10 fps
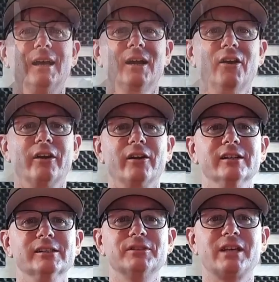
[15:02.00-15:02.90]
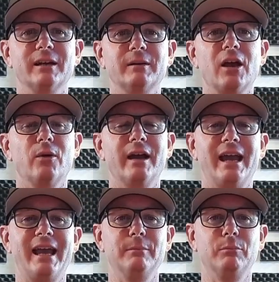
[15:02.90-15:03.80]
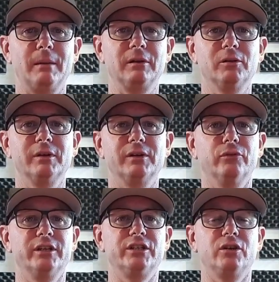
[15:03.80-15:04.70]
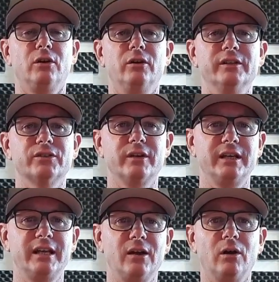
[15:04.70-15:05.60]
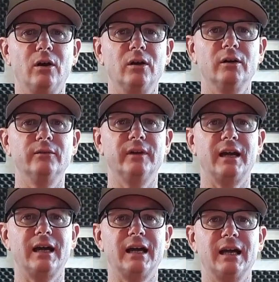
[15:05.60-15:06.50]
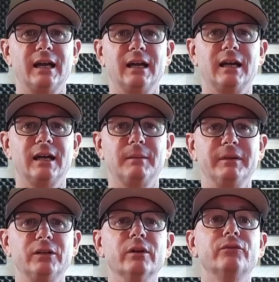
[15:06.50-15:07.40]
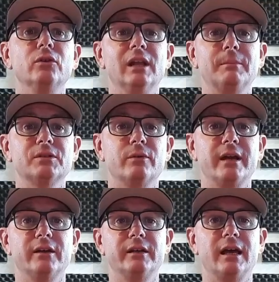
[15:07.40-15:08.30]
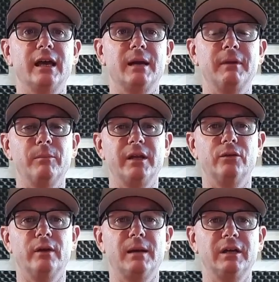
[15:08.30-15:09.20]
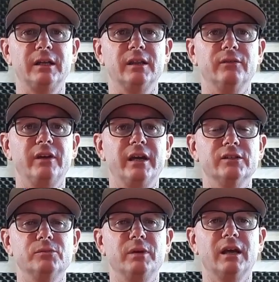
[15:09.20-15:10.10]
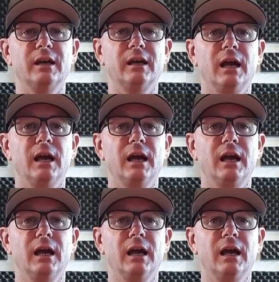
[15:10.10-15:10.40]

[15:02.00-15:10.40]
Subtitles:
All right, guys, I'm just going to go and put up a little bit of footage on the screen now of me doing a few laps around Mount Panorama in the V8 Supercar,